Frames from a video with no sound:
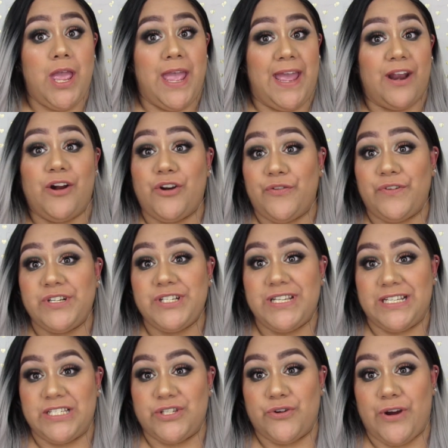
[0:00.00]
Head on over to
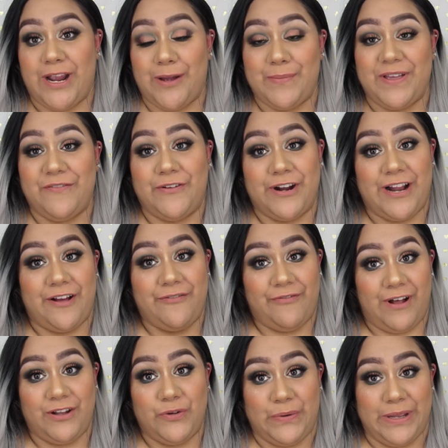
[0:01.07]
Instagram if you're not
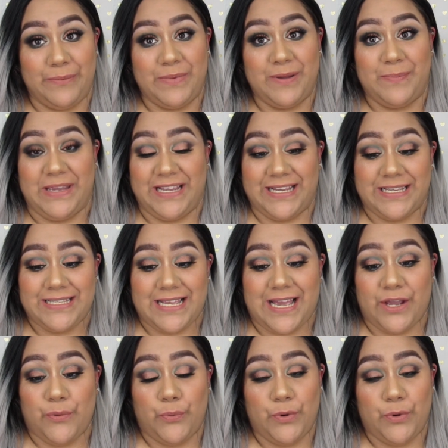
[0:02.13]
following me because I